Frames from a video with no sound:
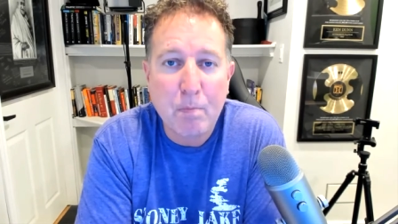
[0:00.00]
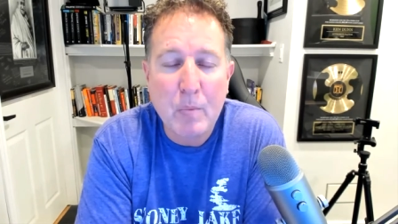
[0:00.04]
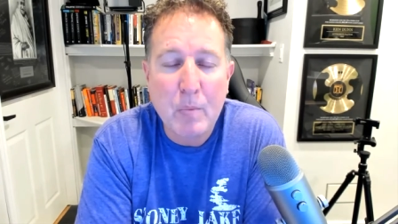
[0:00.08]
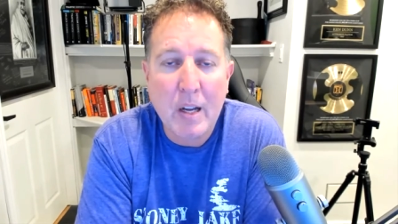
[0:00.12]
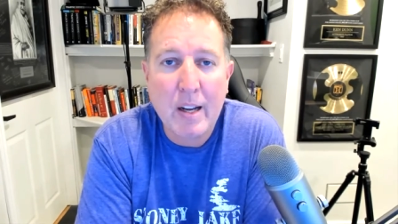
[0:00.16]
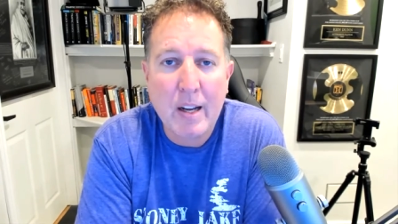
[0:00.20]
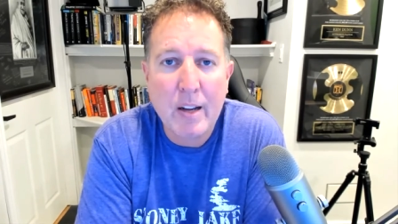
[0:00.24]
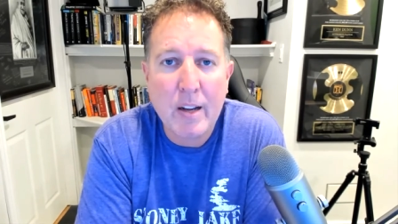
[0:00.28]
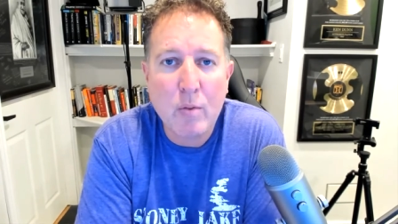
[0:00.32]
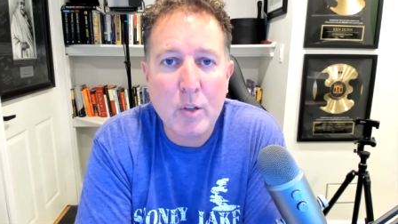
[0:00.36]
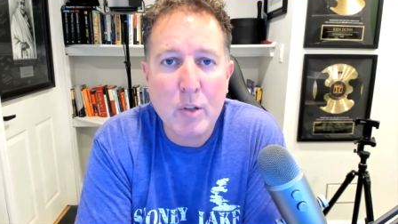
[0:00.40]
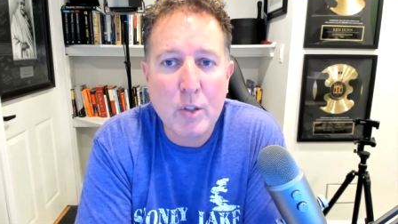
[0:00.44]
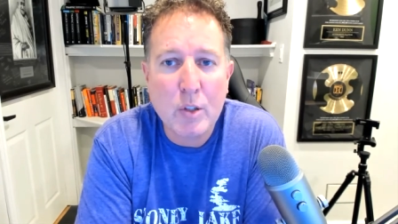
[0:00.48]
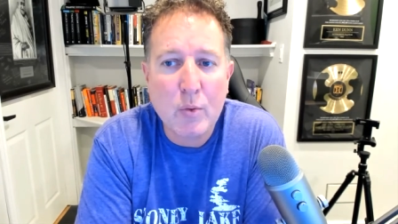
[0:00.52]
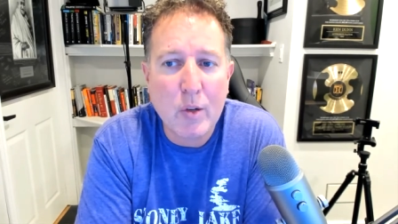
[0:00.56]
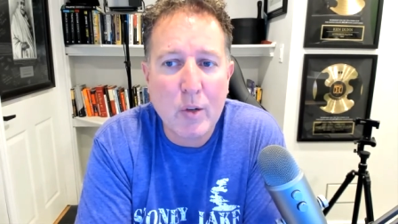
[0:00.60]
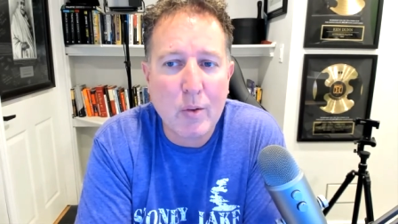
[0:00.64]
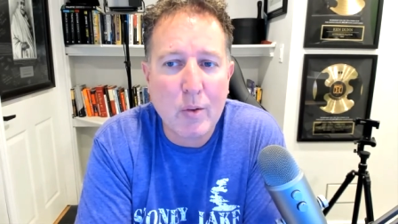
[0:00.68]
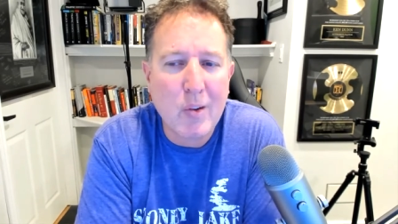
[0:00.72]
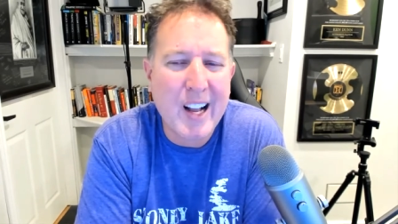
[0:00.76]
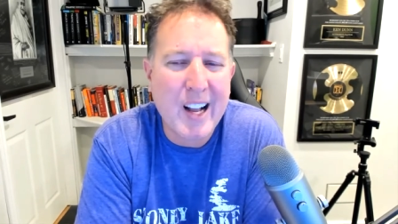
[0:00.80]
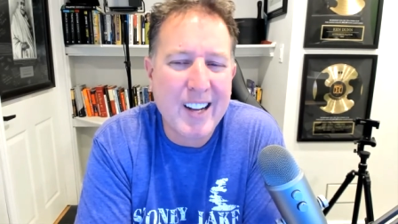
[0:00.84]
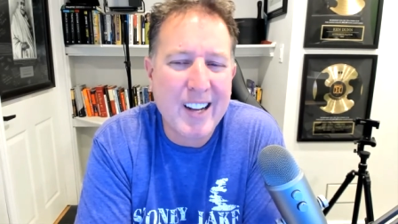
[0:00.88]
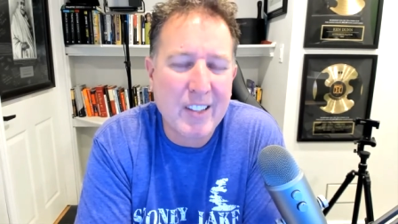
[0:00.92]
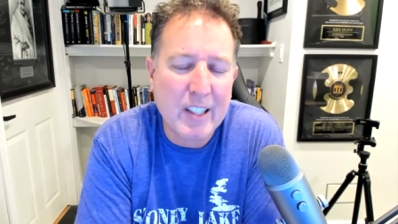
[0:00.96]
it was
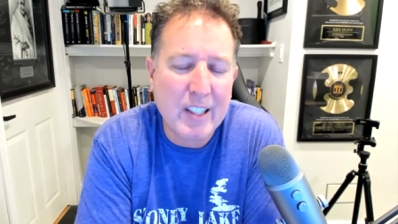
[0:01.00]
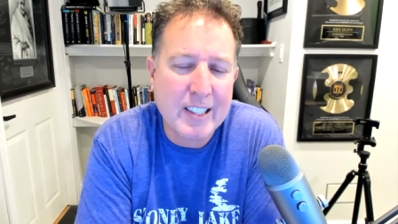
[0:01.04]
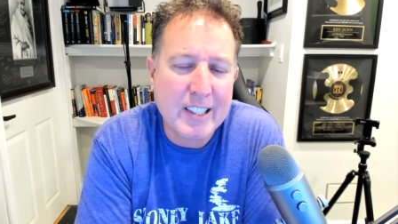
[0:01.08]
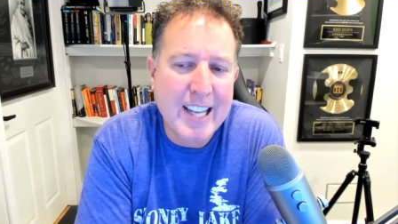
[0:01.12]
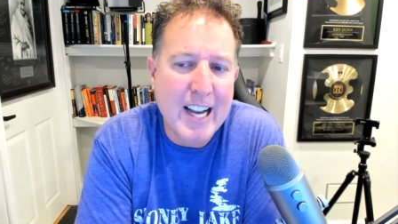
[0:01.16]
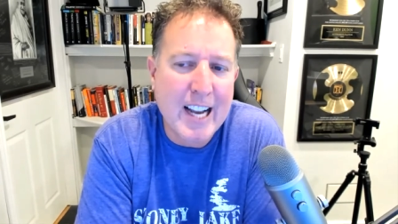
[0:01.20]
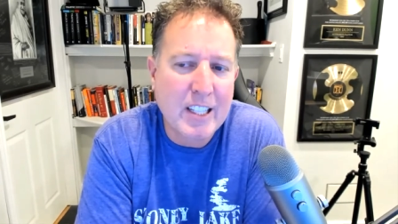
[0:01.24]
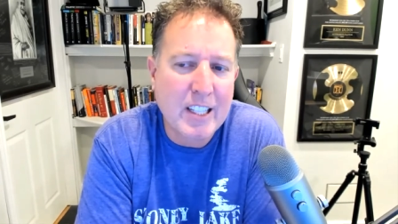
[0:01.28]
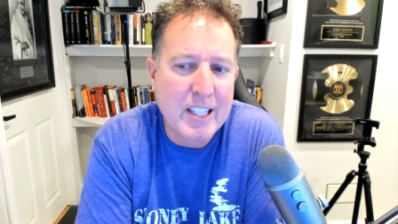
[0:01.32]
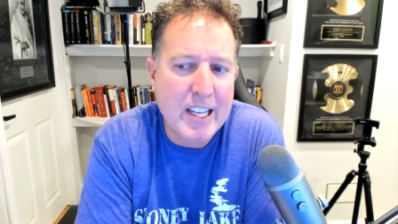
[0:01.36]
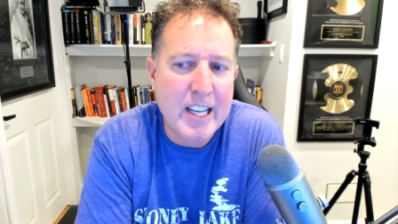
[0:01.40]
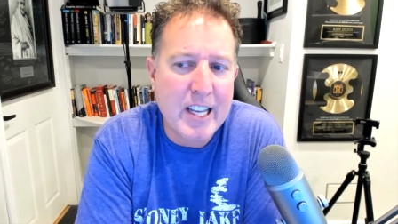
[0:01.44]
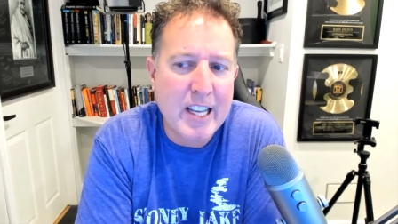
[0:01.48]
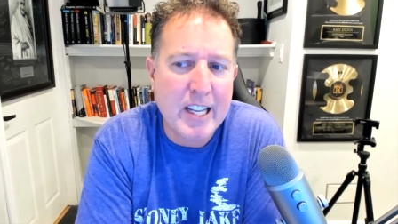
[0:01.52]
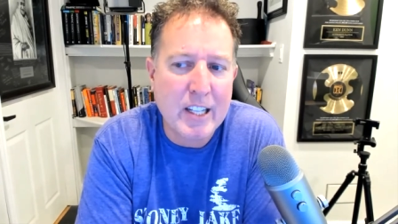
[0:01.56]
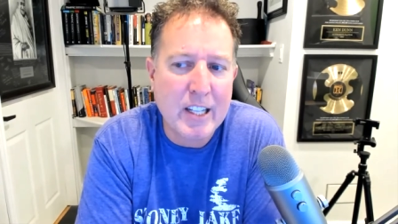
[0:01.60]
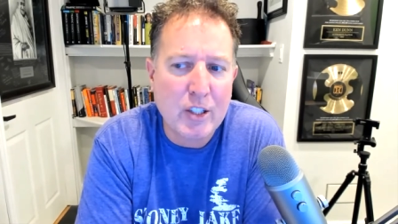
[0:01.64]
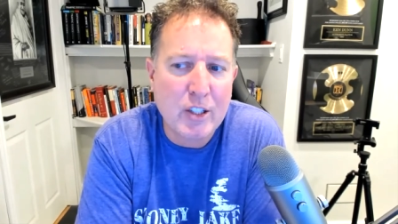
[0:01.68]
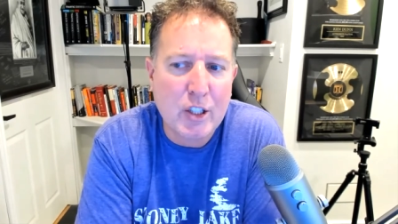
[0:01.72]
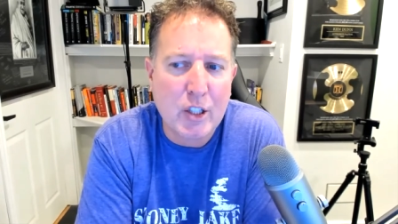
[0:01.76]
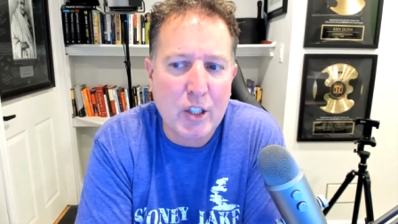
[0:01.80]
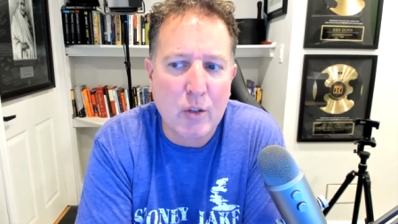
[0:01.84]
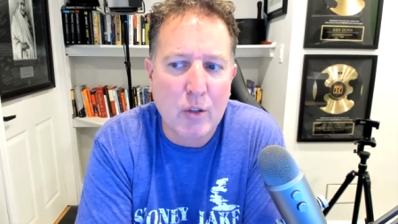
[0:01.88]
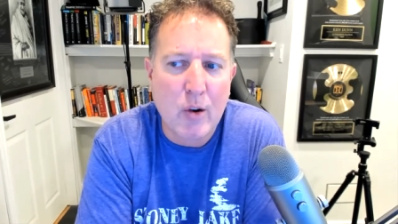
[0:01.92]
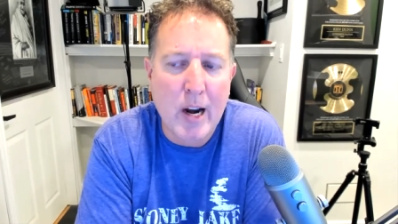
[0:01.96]
well, it's actually
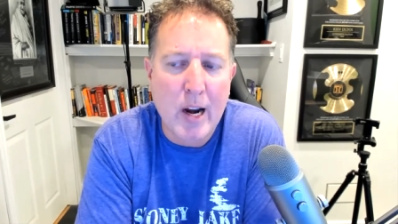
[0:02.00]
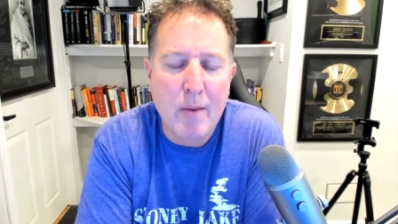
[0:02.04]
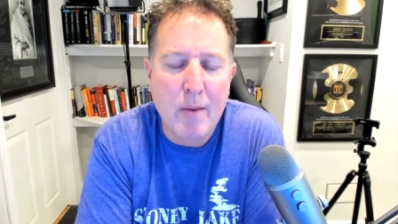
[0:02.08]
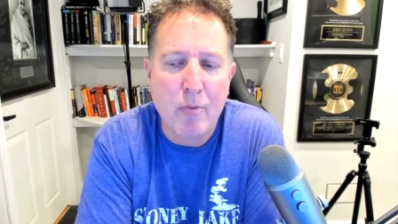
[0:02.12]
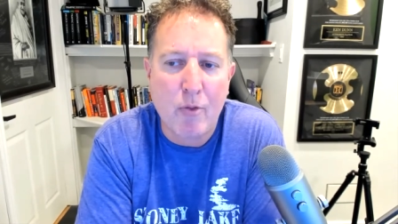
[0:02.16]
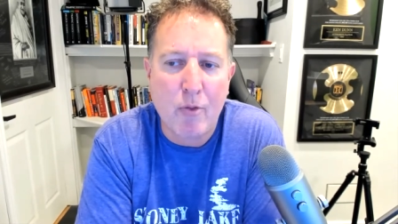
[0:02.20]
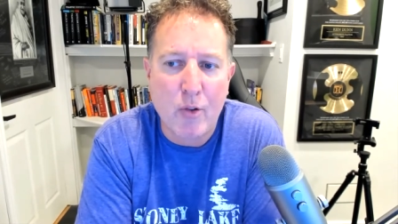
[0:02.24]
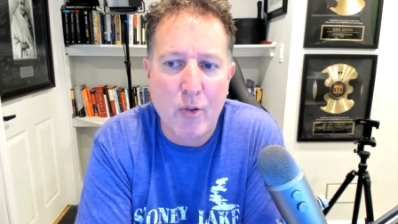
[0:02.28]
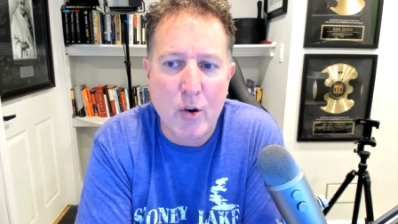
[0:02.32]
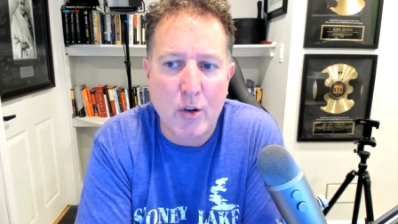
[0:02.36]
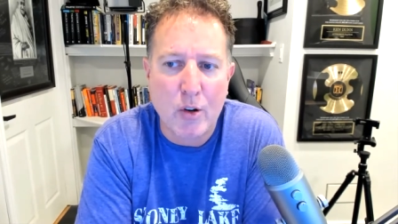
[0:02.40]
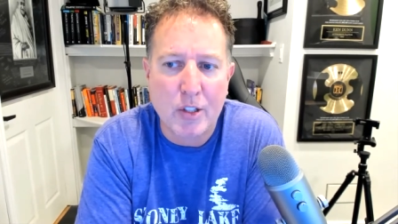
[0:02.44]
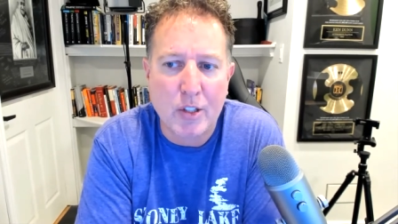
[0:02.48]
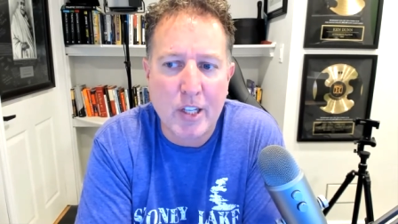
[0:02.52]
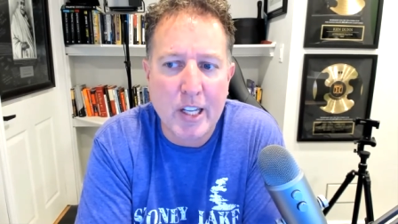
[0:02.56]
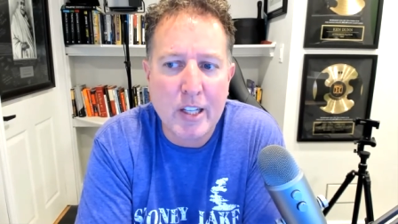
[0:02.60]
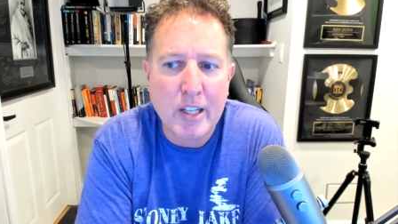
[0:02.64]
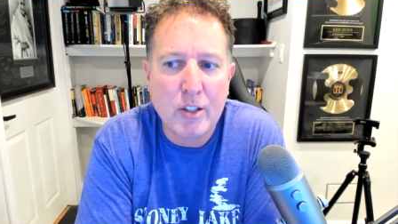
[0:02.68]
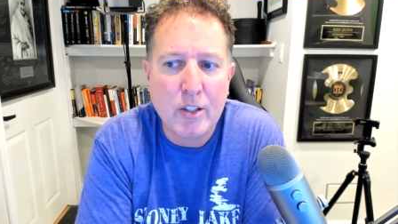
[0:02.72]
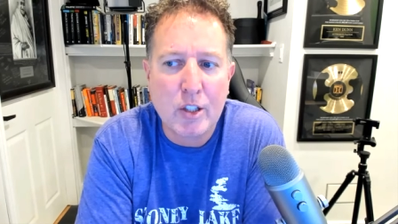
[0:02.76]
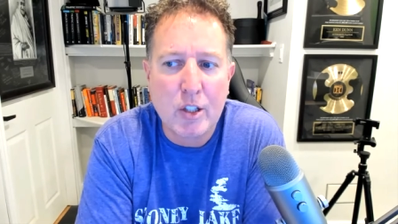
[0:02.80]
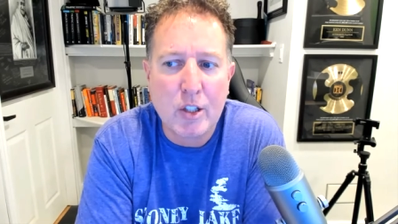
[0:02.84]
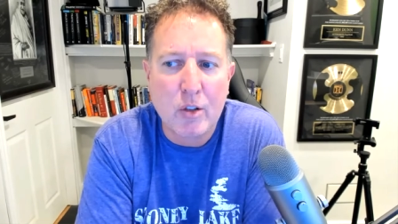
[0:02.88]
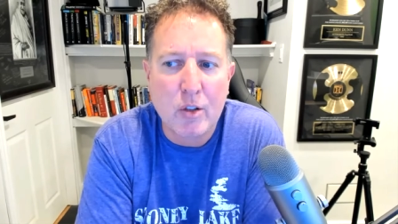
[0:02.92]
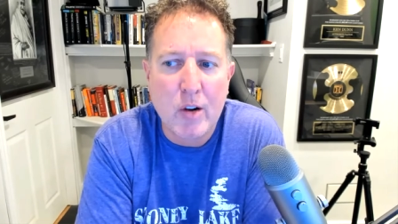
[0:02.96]
Instagram first.
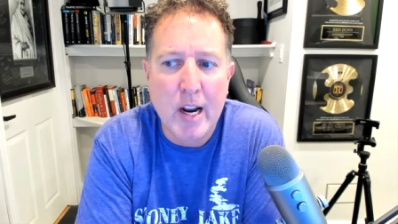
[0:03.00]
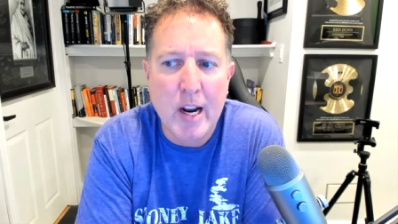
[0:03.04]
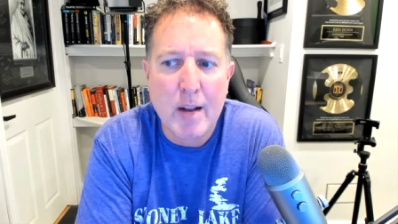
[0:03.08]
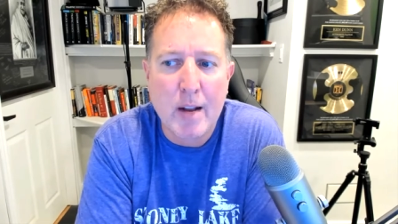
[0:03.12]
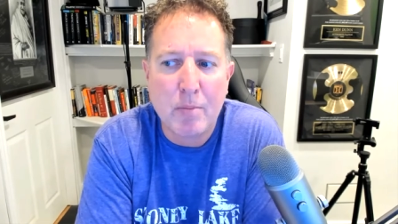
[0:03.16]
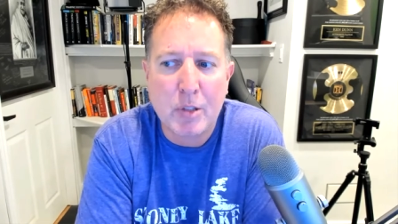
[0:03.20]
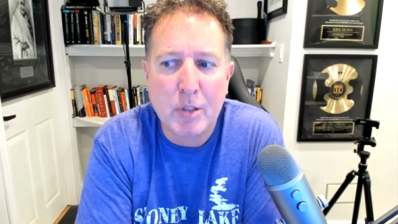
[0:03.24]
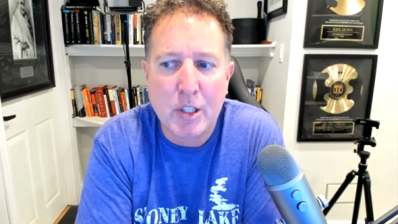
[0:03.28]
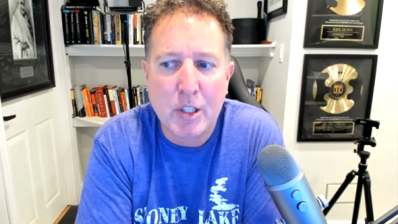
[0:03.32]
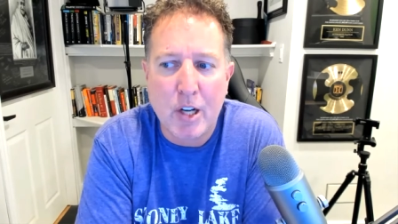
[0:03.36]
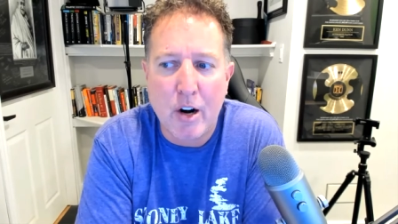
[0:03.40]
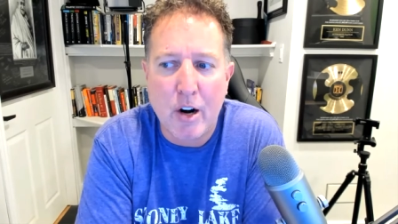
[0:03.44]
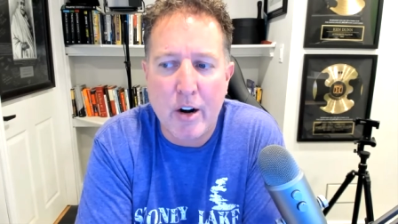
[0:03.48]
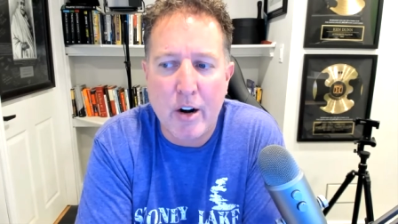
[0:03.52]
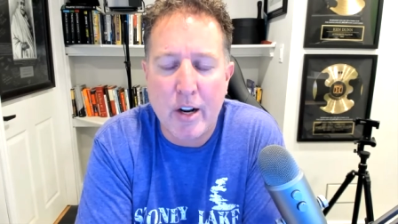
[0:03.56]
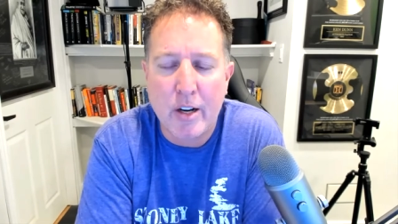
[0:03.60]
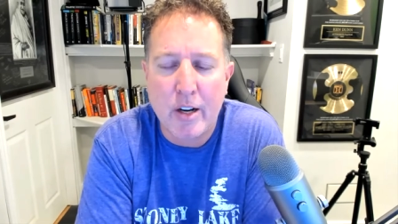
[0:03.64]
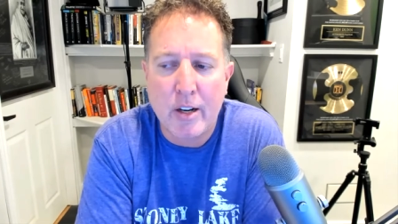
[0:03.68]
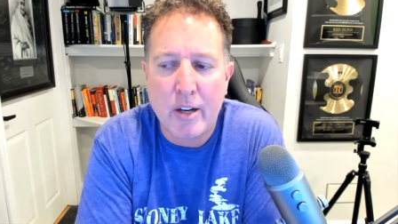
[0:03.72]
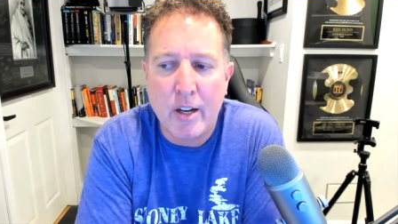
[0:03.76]
Instagram started